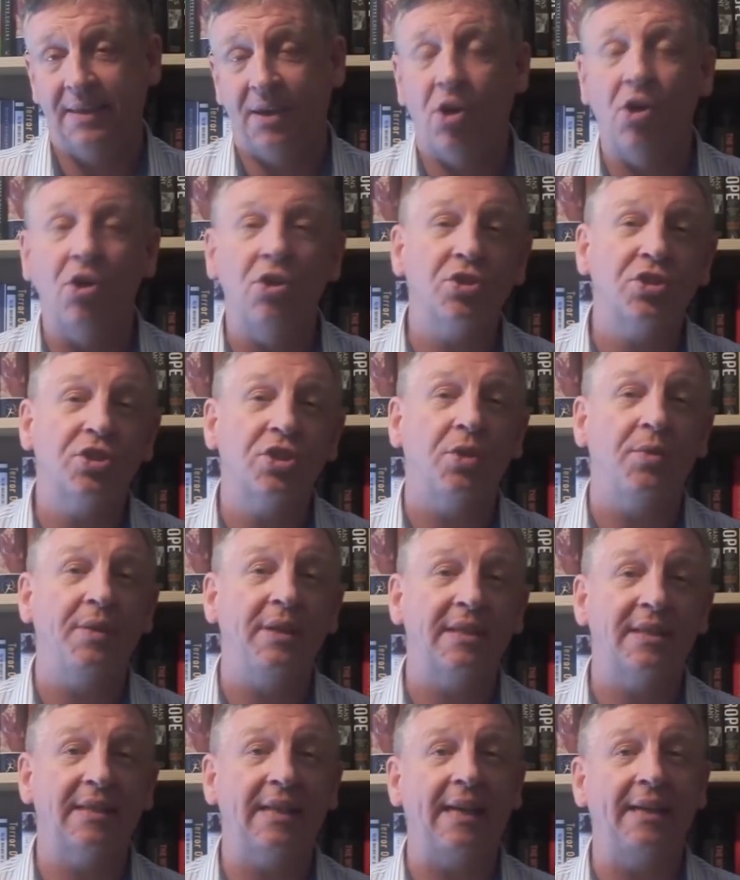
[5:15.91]
Also,
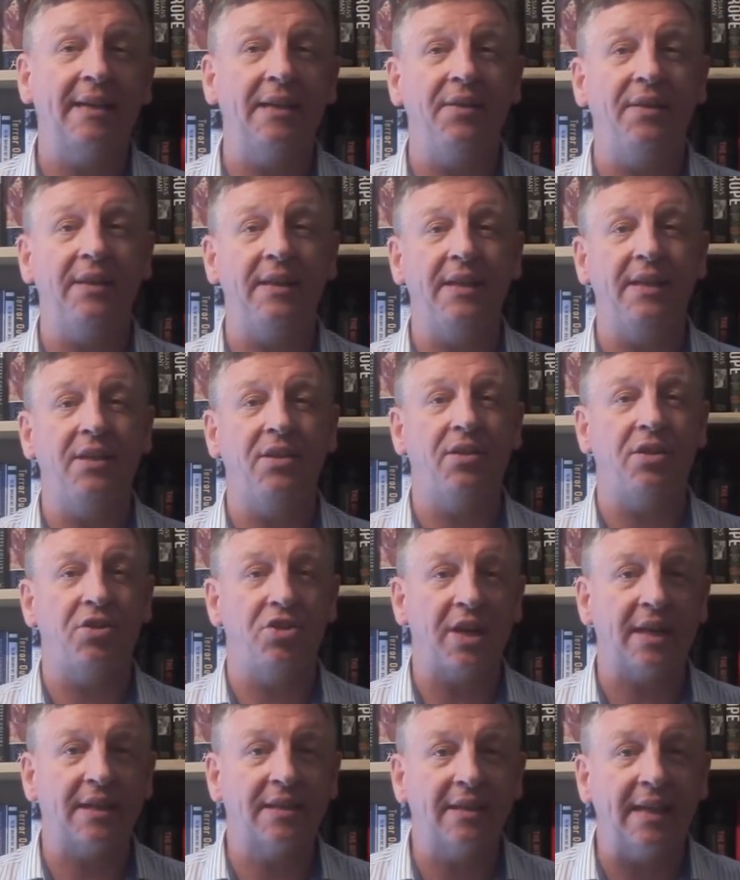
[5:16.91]
you said in the
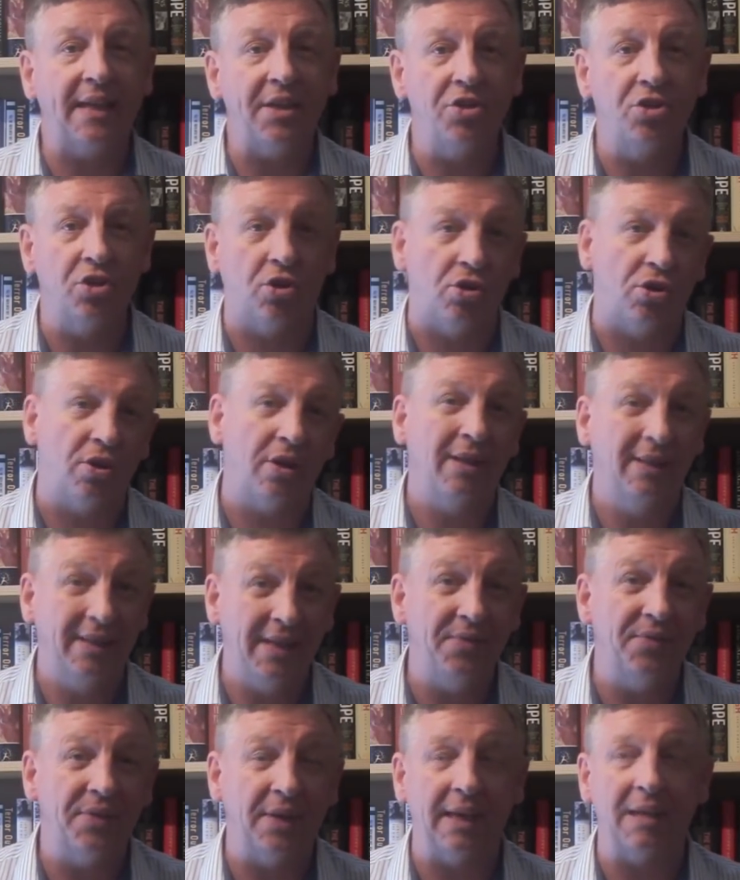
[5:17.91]
Jackson tour, I'll
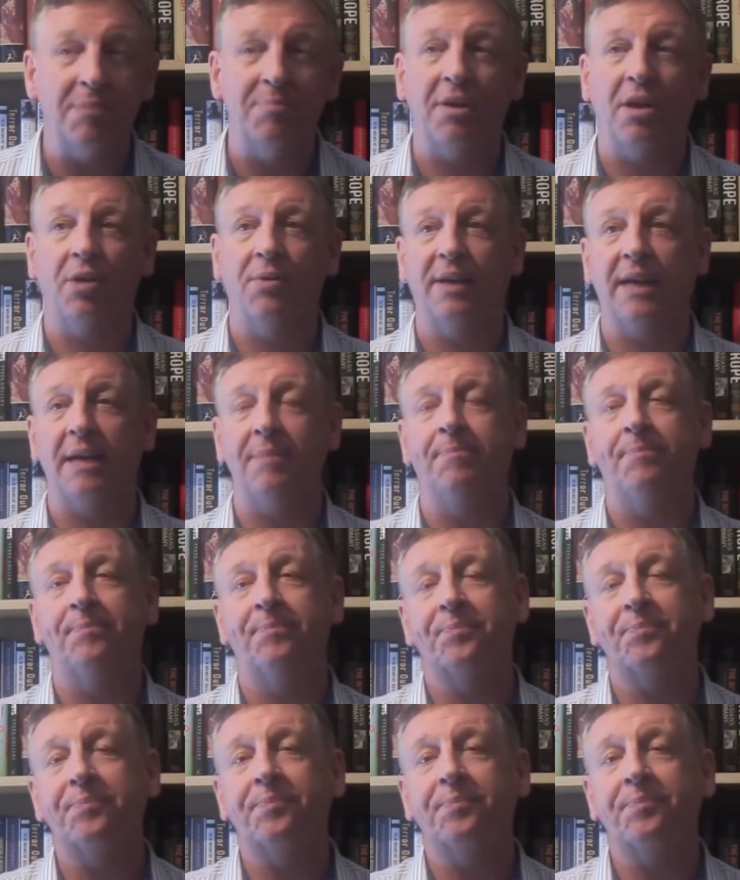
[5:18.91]
leave the link below again,